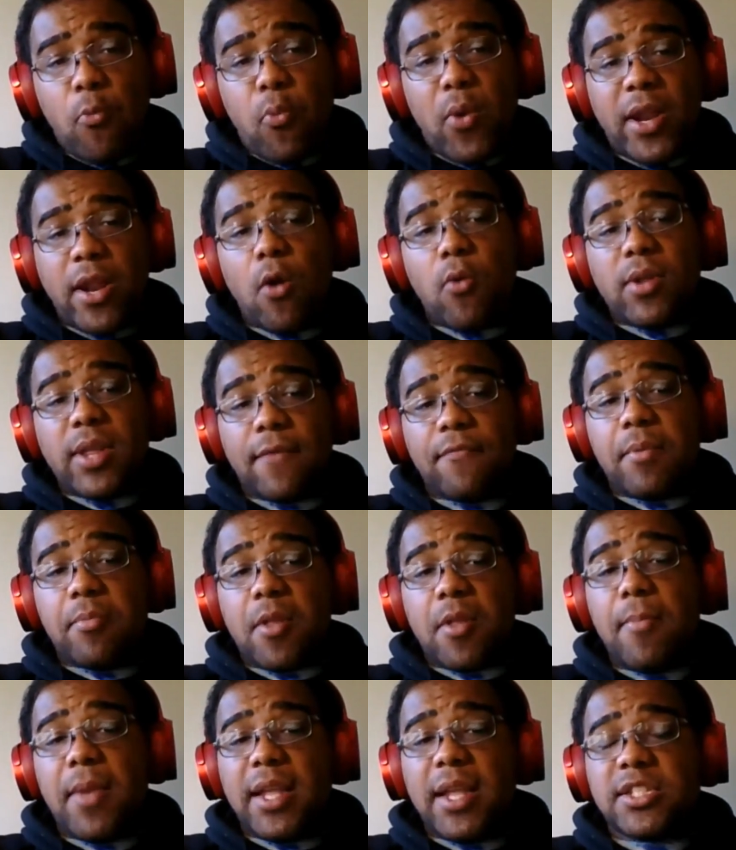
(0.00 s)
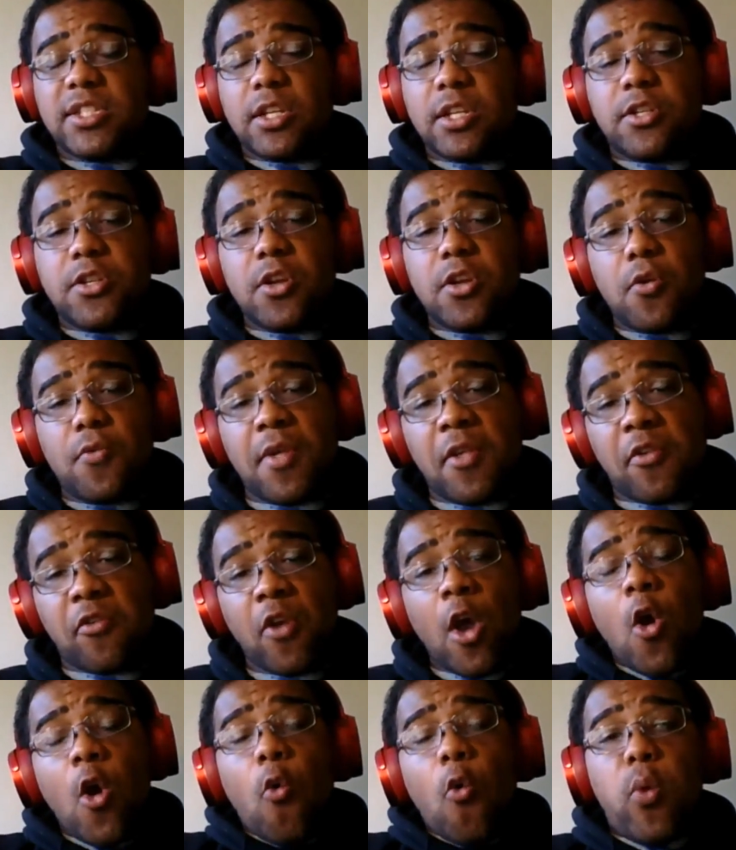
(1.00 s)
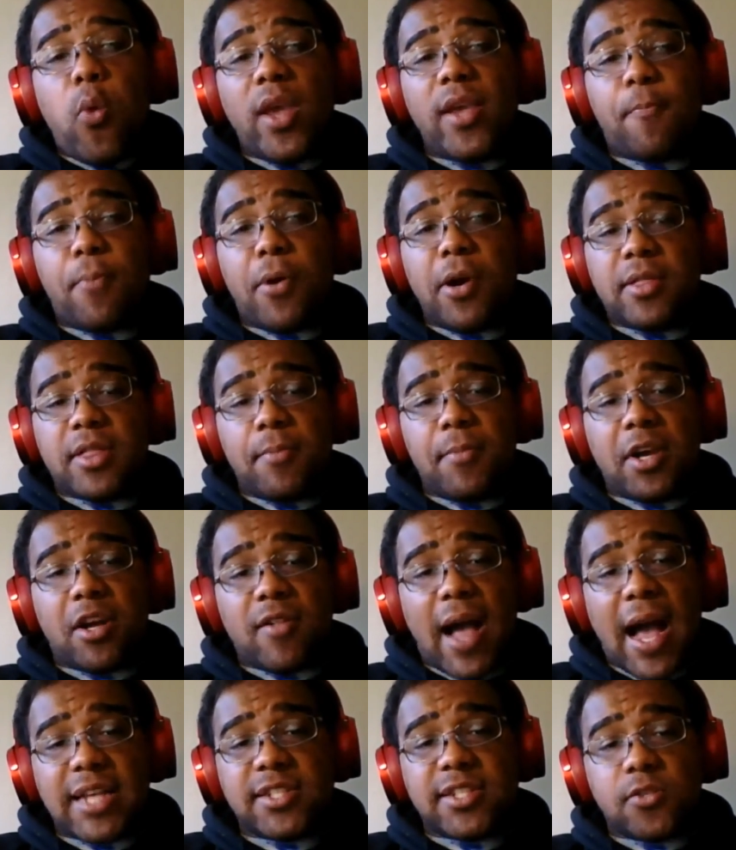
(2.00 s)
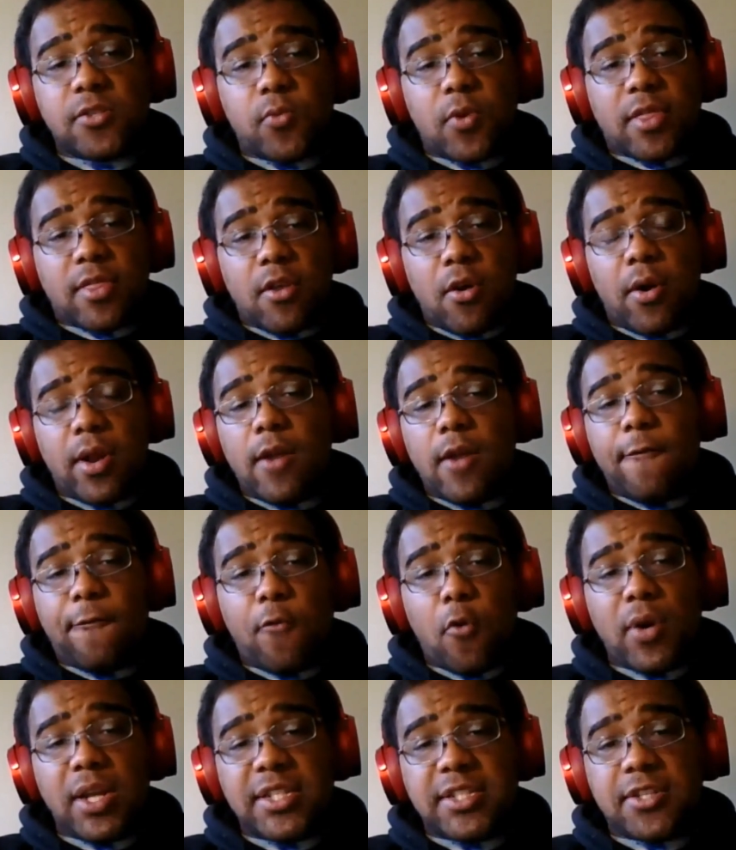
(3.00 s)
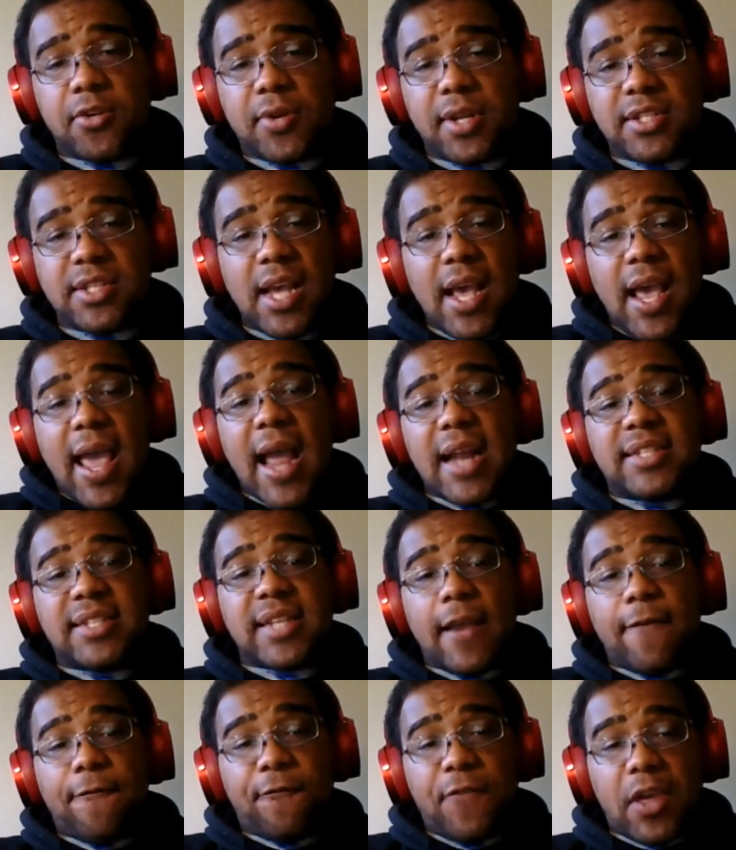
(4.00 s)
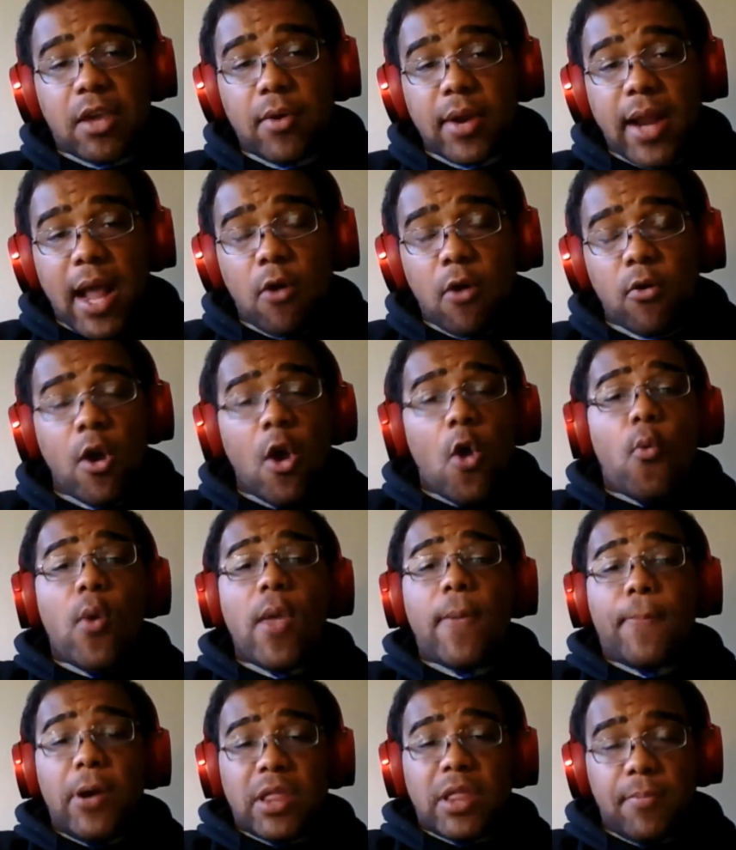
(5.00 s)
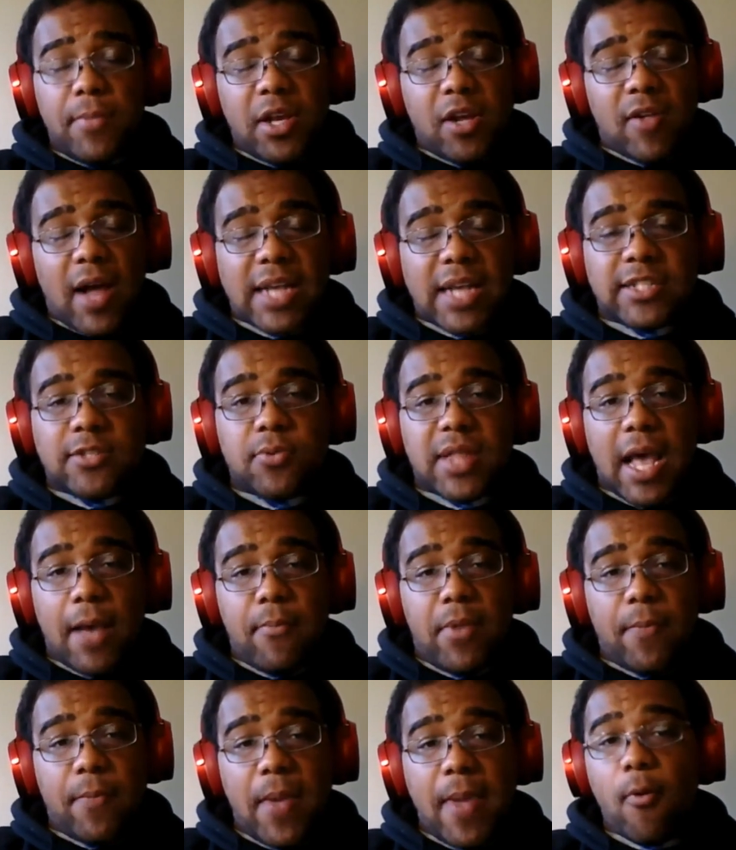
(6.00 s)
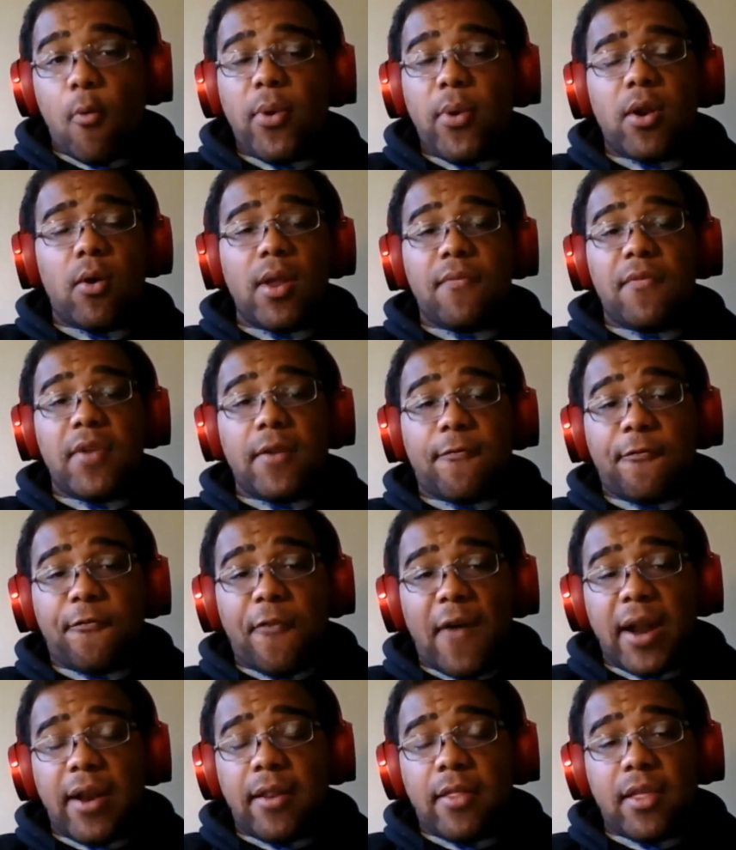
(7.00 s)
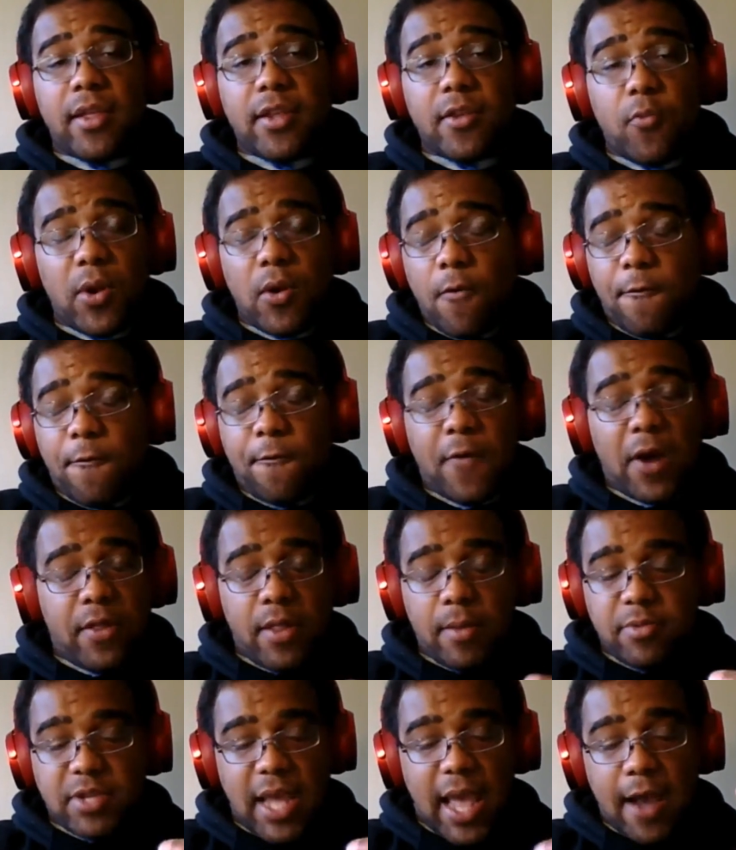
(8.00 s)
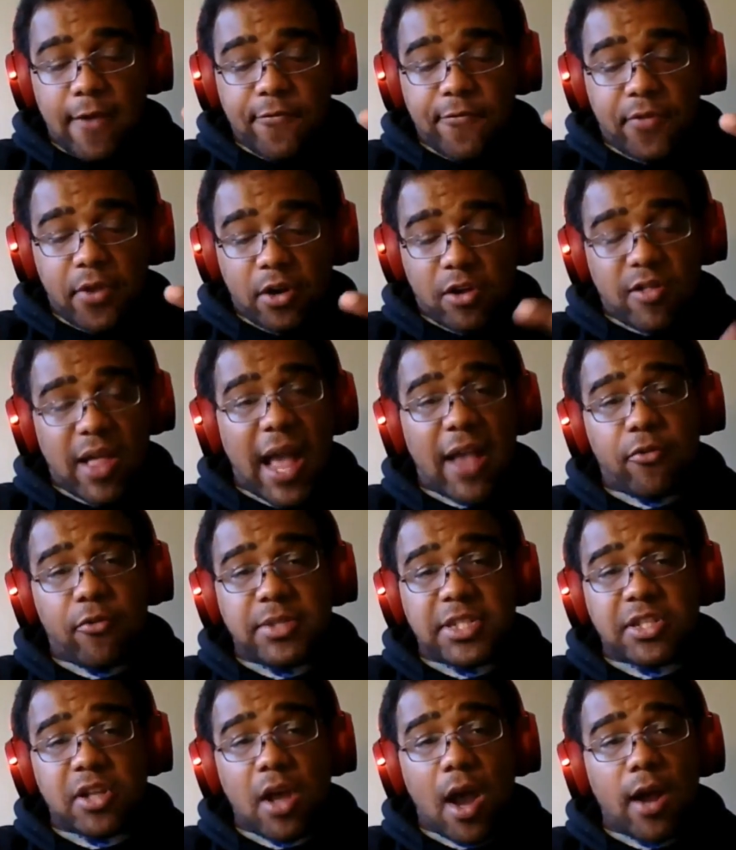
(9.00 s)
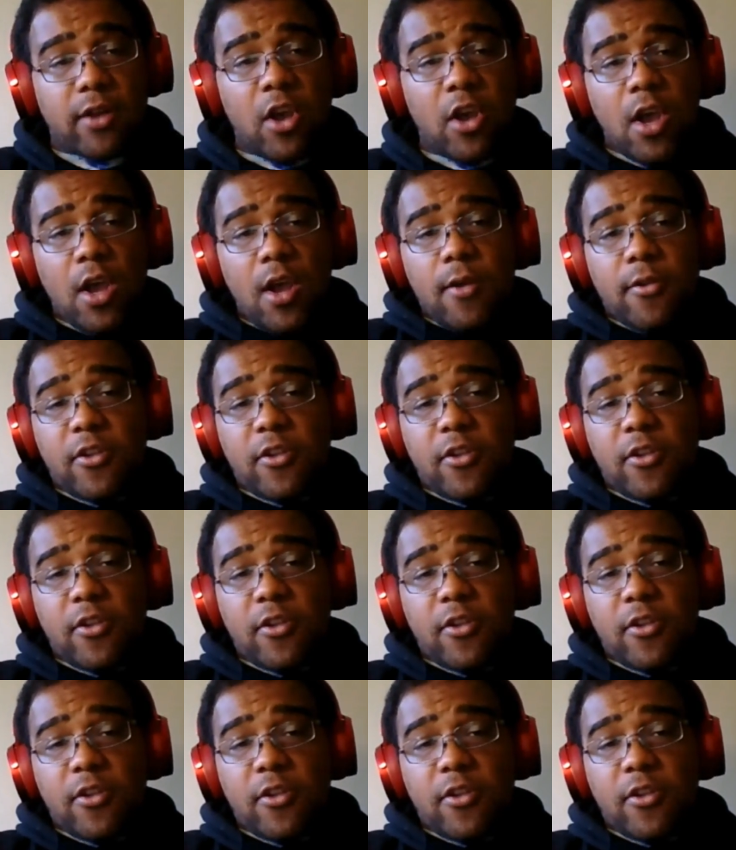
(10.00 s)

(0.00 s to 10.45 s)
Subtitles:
but we don't give them the means to do this. We put them in classes with 30 and 40 students and say, figure it out. We put them in classes with that many people. We don't fund them to have their classroom stopped.